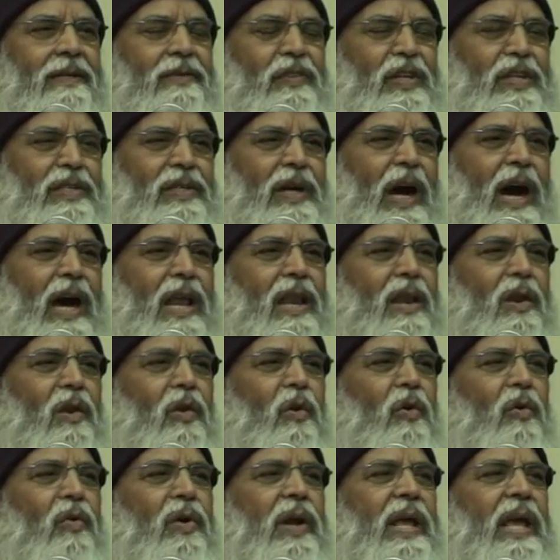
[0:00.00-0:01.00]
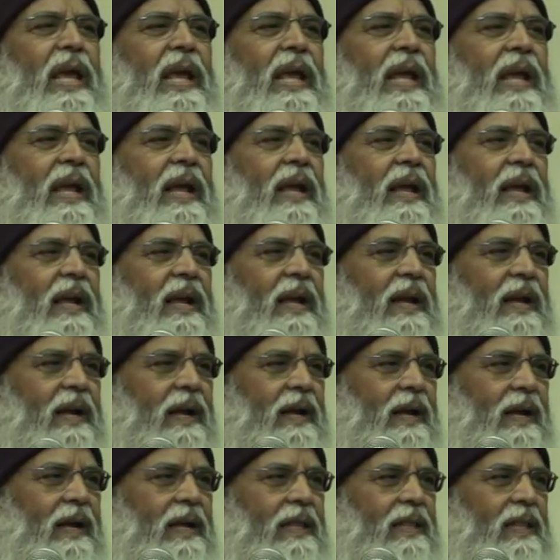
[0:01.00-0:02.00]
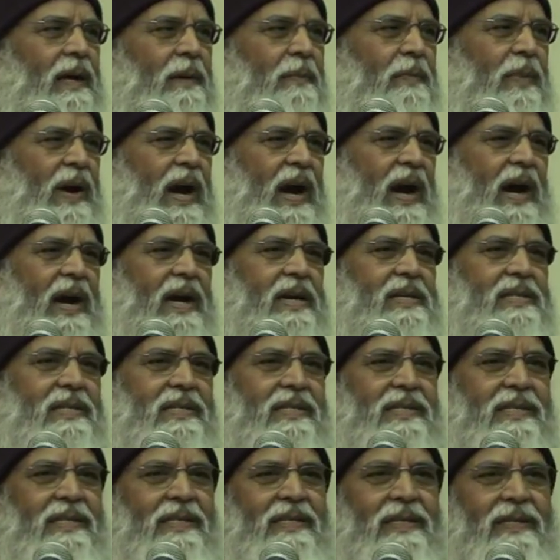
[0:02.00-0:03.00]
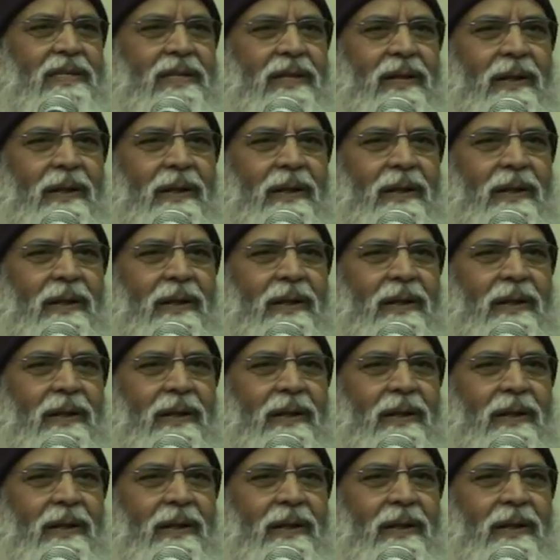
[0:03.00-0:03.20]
This unloading the past